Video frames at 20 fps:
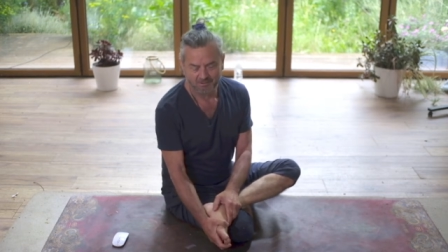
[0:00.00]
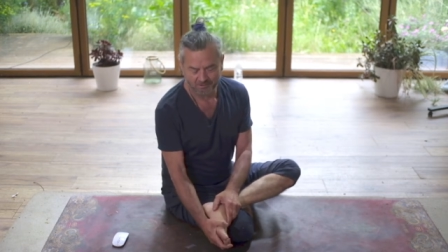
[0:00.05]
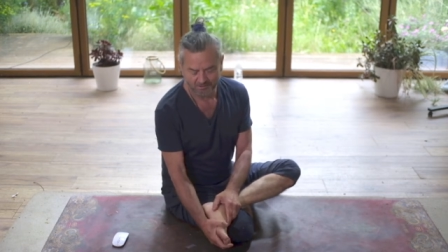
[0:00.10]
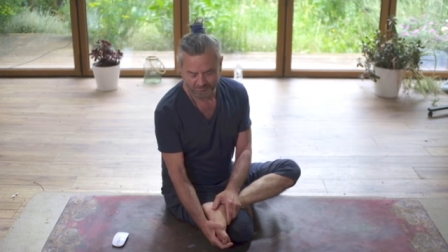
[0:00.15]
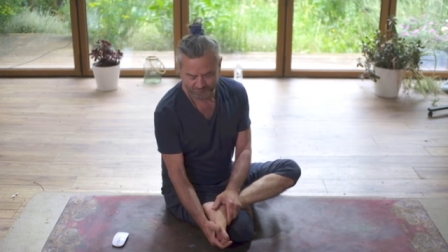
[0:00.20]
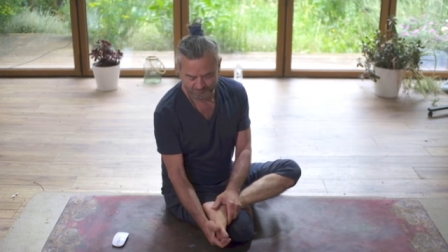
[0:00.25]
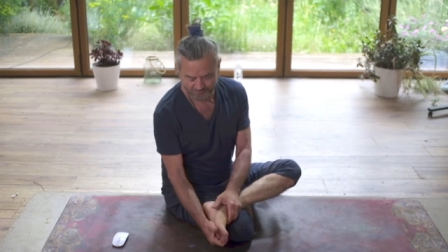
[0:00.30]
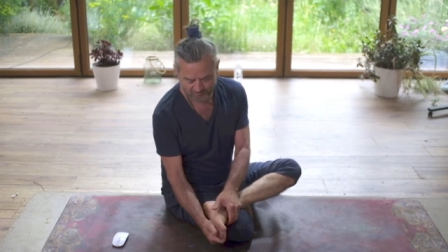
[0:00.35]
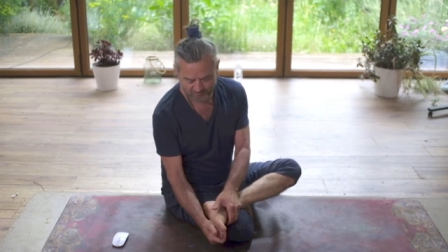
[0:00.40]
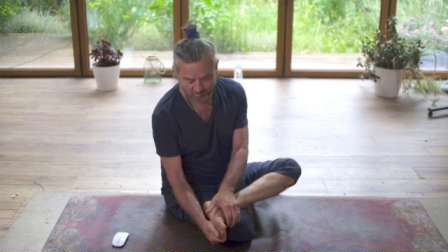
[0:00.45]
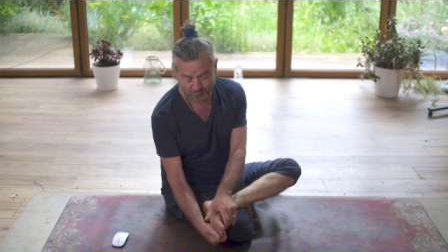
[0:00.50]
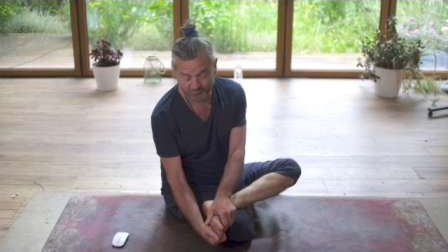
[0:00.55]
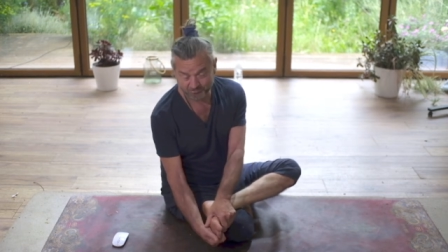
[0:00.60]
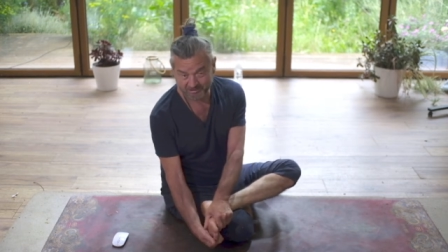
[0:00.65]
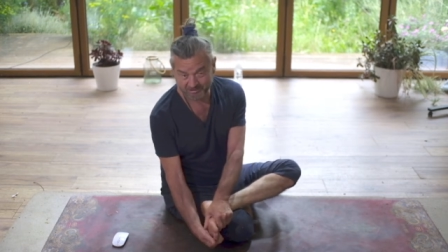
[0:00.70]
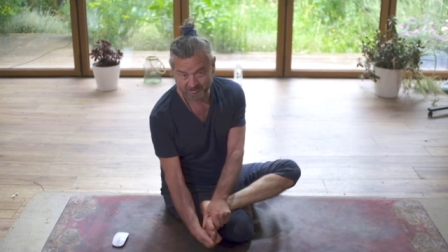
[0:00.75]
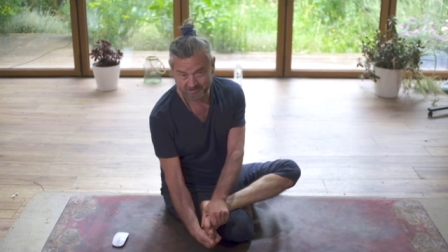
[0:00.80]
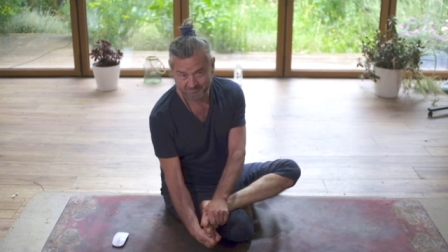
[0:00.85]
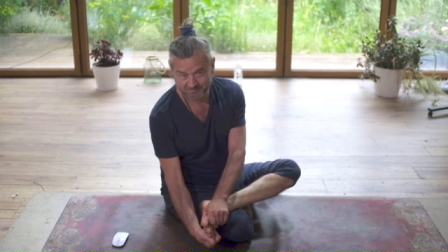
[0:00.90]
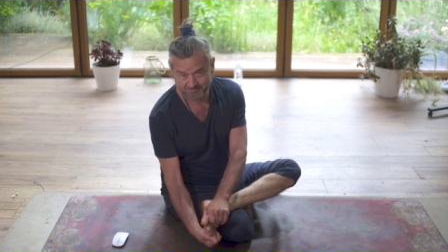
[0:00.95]
um,
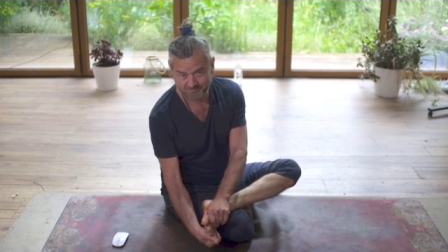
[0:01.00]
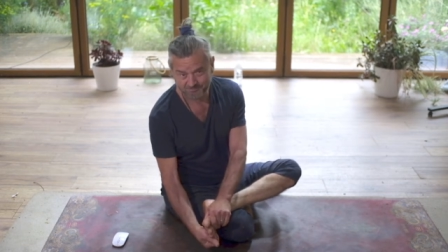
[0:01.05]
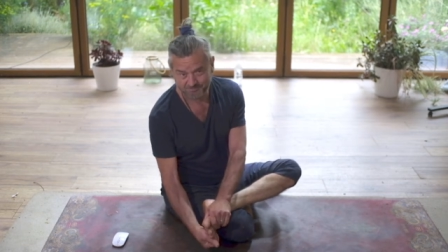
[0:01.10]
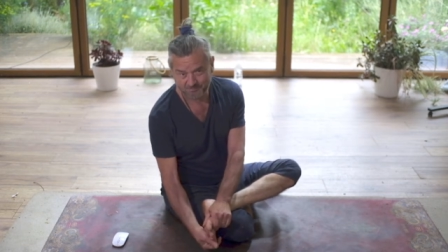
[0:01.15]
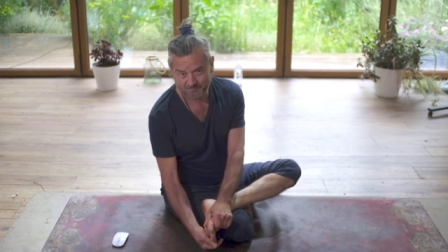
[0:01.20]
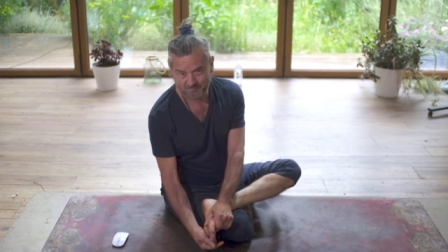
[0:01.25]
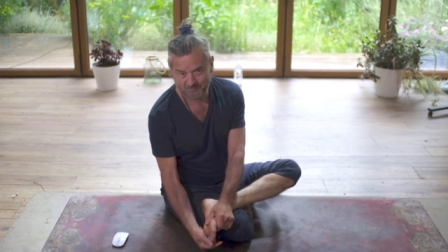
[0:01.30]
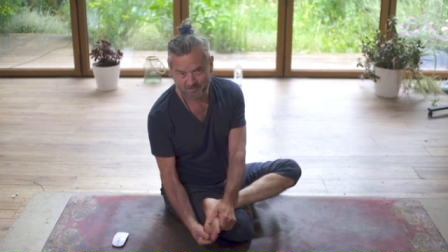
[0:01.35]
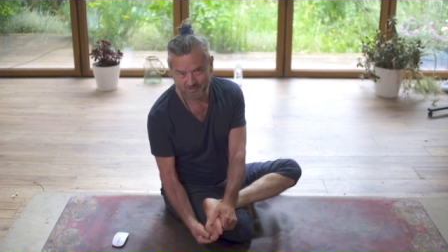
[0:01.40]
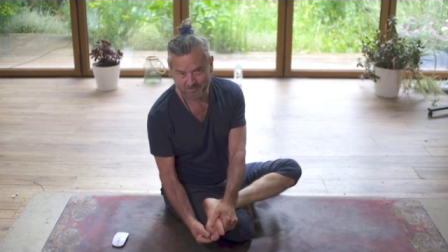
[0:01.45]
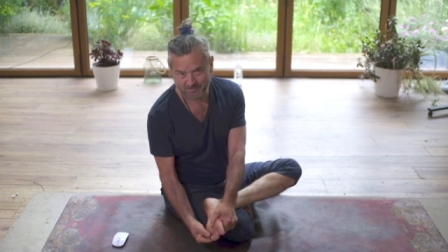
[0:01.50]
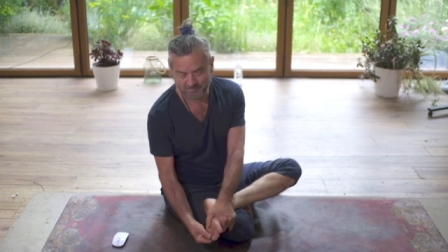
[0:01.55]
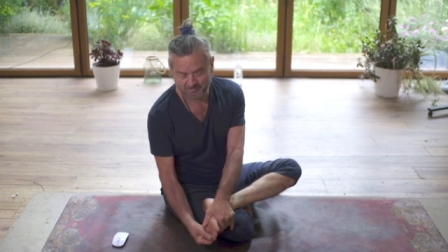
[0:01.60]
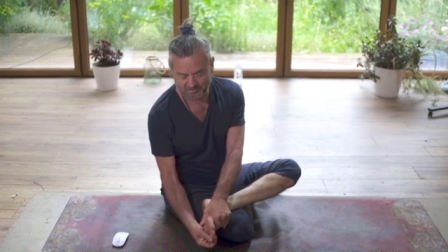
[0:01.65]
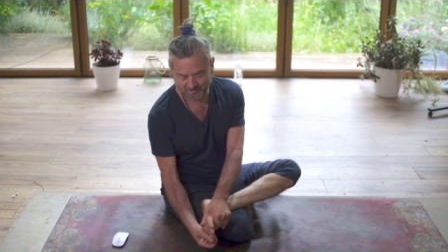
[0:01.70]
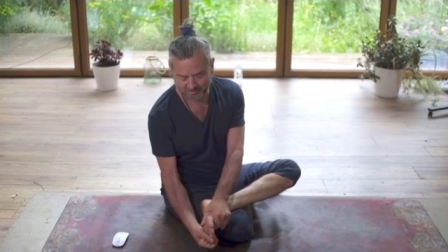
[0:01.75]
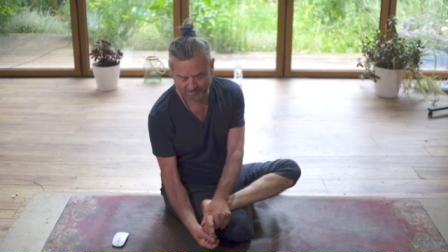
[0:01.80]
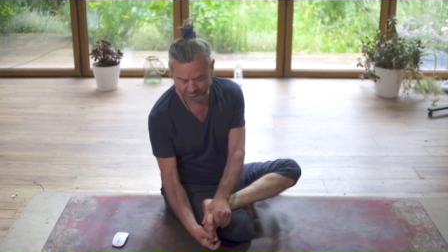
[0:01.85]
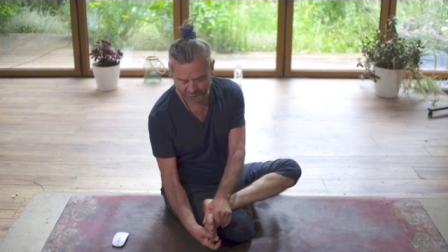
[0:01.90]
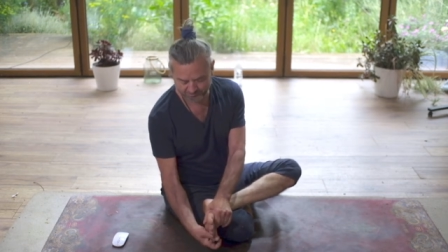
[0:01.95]
or feet.
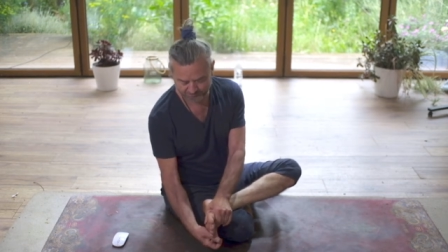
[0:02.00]
And,